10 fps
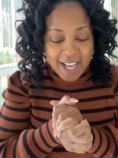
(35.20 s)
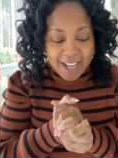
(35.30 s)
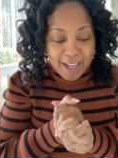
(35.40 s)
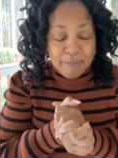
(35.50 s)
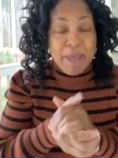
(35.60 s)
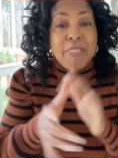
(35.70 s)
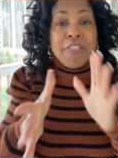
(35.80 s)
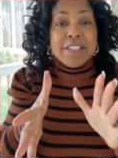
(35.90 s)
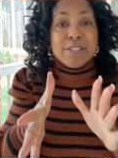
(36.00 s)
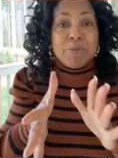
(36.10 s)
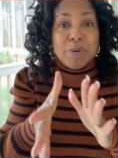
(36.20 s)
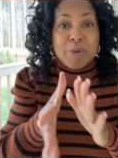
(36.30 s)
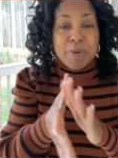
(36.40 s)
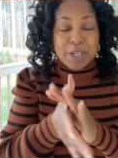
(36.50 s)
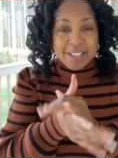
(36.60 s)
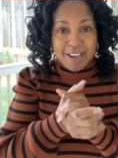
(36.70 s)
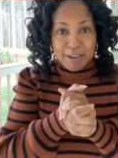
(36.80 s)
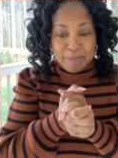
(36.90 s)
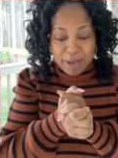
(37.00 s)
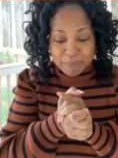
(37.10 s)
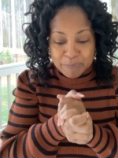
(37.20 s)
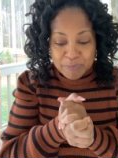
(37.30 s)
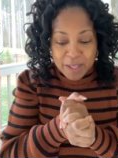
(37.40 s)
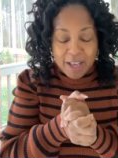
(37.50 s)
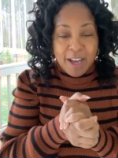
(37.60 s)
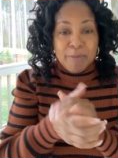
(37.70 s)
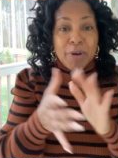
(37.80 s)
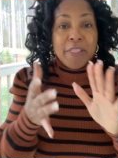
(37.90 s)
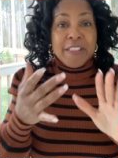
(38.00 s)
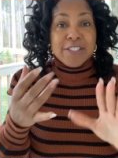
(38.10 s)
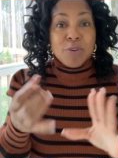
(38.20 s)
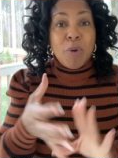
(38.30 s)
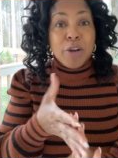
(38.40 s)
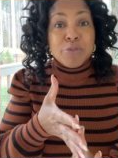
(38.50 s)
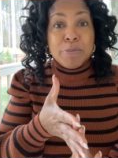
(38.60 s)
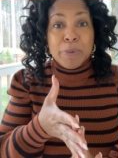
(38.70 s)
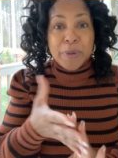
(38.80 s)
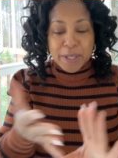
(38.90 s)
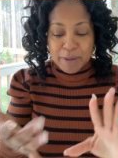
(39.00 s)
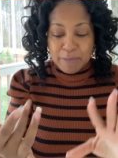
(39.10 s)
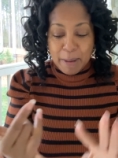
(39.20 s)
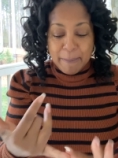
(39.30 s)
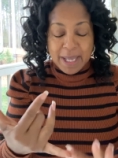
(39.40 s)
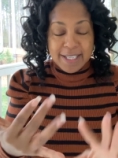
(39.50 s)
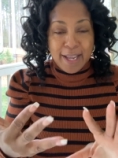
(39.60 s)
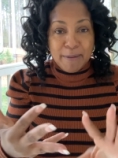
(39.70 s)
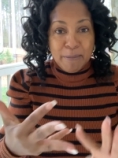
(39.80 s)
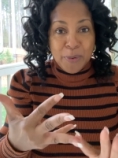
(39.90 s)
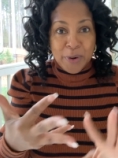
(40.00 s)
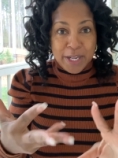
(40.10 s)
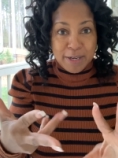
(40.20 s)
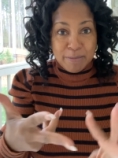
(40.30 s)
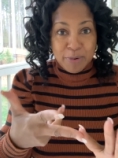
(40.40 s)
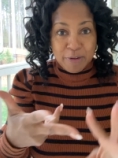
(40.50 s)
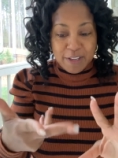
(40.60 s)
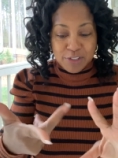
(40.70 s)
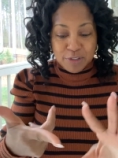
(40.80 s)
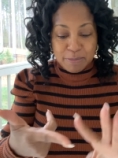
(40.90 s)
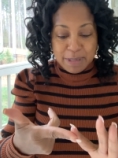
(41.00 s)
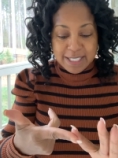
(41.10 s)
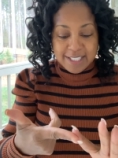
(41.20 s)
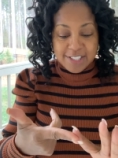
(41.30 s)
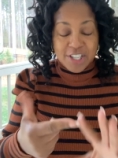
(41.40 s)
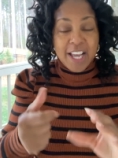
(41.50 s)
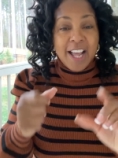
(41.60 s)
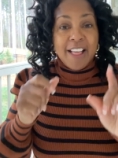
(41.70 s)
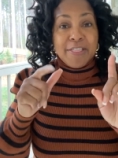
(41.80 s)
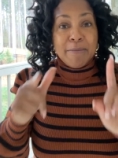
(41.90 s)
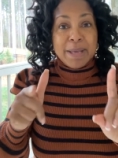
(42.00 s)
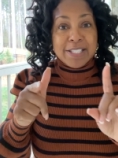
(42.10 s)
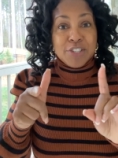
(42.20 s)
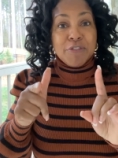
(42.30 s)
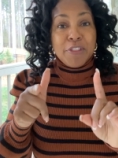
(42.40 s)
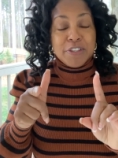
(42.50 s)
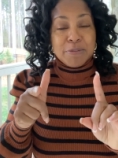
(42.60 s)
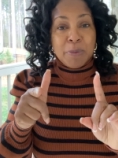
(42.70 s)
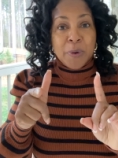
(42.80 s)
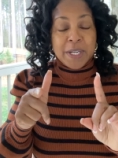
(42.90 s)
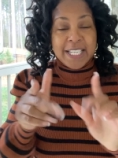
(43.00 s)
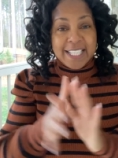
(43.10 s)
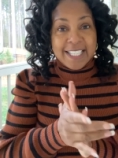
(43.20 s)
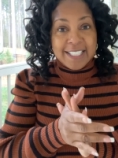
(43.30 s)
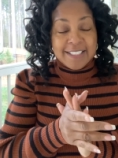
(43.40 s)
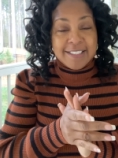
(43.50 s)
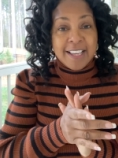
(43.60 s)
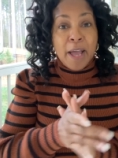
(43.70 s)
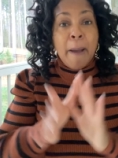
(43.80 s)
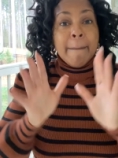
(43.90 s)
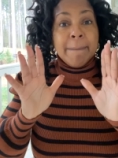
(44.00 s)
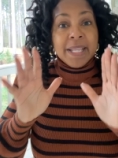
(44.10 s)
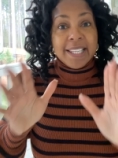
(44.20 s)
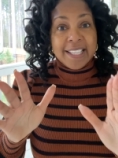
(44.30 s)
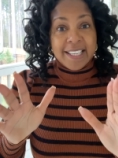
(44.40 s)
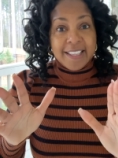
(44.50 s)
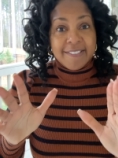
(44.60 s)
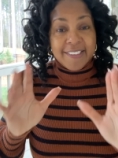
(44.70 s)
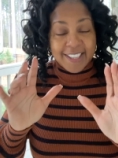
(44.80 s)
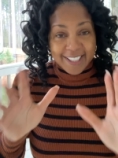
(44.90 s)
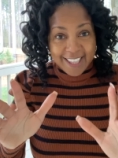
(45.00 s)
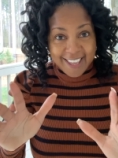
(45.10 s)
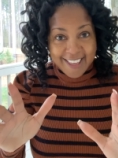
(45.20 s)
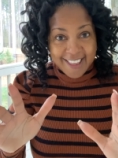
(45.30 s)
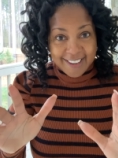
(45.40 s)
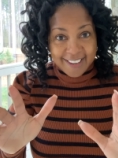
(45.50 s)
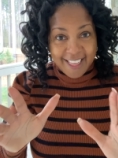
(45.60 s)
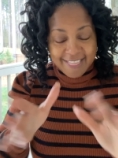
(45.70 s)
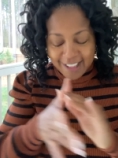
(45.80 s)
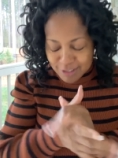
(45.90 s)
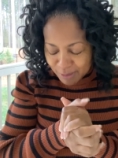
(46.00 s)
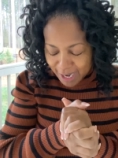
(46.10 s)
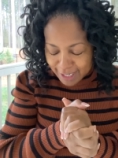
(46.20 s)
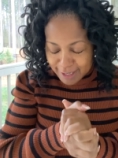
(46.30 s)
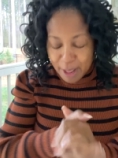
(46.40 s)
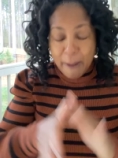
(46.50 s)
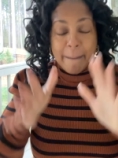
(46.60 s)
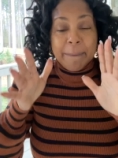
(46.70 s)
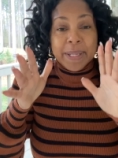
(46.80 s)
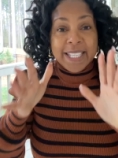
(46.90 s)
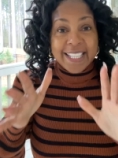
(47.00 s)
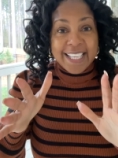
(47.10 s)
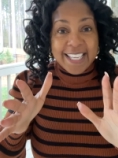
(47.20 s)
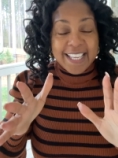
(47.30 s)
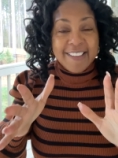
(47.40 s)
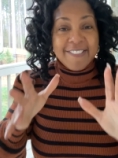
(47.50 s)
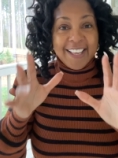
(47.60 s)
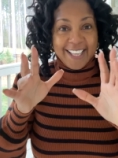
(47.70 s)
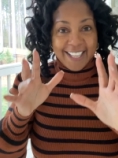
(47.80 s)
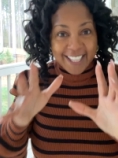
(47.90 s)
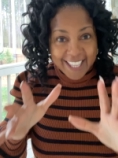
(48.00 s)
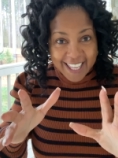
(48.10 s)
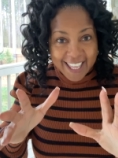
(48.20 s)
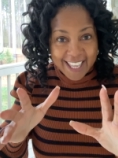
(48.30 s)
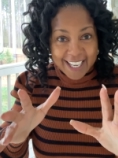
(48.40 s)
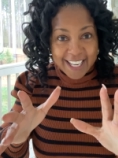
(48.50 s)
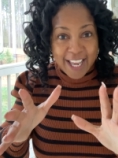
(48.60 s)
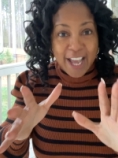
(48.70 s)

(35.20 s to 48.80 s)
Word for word: Um, and this is what we want to talk about um, on this quadruple M Monday morning motivational message. The message for this morning is believe again. That's right, believe again